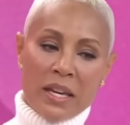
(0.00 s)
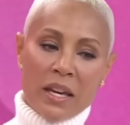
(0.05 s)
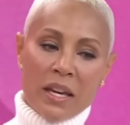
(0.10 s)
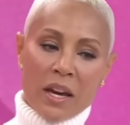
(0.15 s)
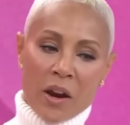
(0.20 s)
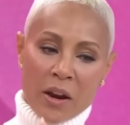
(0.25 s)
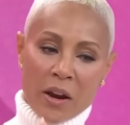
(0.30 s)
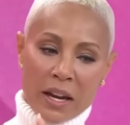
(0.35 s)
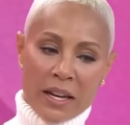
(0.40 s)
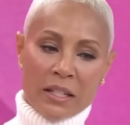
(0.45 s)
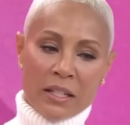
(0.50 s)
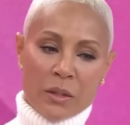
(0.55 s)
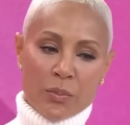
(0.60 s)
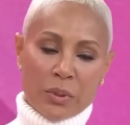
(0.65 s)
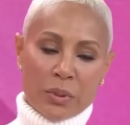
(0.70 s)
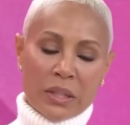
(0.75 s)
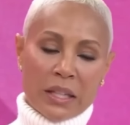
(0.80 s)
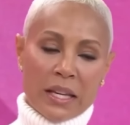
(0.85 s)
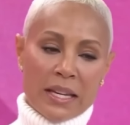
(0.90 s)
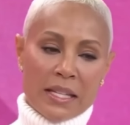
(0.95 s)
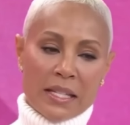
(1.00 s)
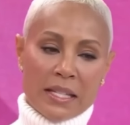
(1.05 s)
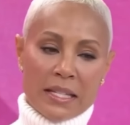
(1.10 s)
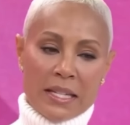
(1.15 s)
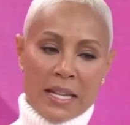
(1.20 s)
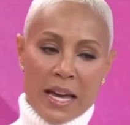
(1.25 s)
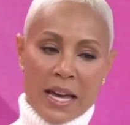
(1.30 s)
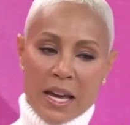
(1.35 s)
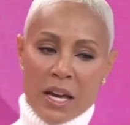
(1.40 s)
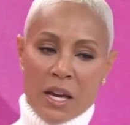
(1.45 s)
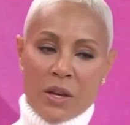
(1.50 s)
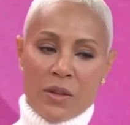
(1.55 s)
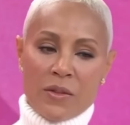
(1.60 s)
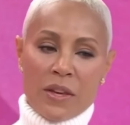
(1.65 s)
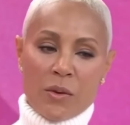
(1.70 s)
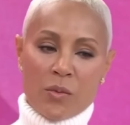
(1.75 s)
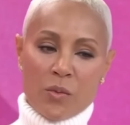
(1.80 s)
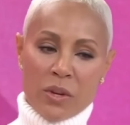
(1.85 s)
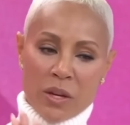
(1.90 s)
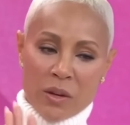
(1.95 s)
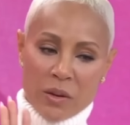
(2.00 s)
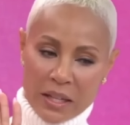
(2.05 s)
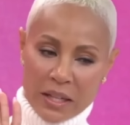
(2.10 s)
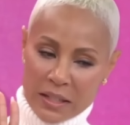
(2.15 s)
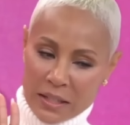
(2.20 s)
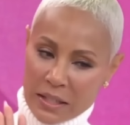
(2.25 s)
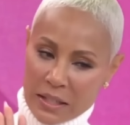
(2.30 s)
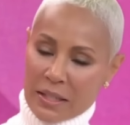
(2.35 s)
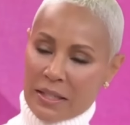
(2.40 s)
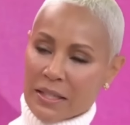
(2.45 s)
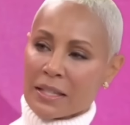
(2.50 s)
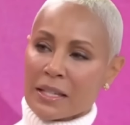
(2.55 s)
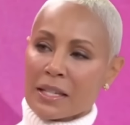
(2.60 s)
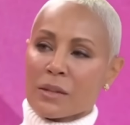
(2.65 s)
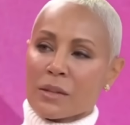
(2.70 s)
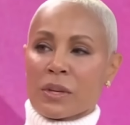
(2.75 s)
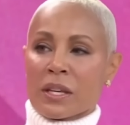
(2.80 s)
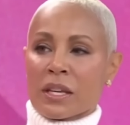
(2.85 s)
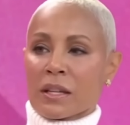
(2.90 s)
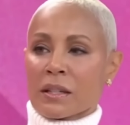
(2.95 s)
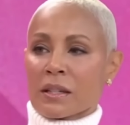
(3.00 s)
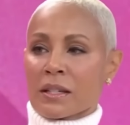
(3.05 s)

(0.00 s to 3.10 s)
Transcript: are in a place now that we are in a deep healing